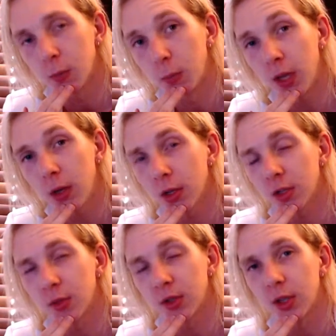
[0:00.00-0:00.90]
Mii
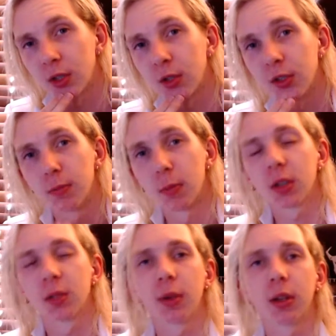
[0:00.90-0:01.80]
customization is
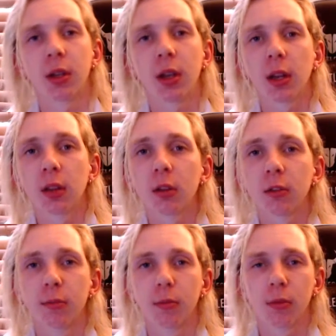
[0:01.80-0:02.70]
much better. You get a
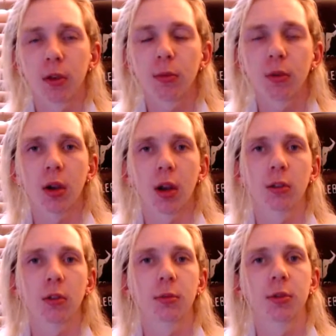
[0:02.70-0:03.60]
lot more
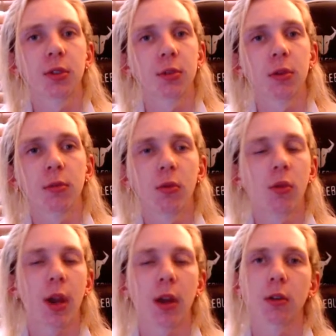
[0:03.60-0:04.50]
color options,
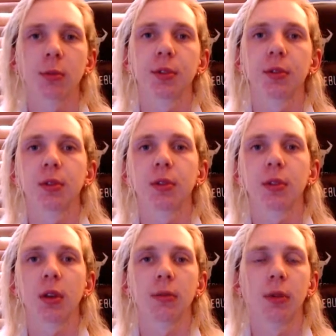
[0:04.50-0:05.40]
more hair options and
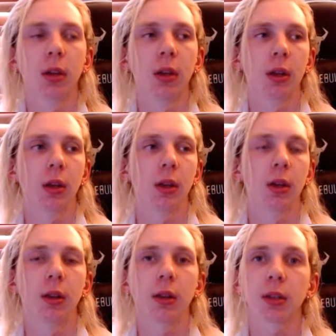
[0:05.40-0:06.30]
stuff.
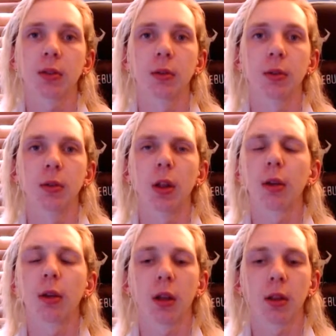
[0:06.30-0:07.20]
That's all cool.
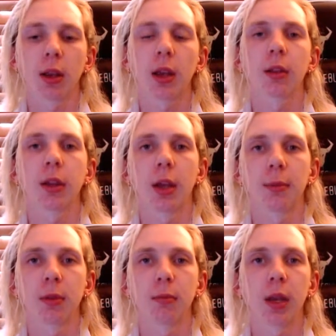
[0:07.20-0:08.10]
I like how they
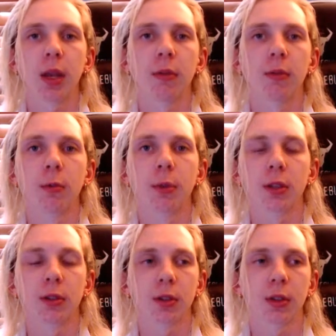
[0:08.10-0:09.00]
kept the Mii
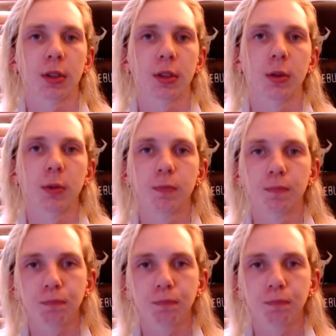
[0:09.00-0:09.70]
formula, so that's cool.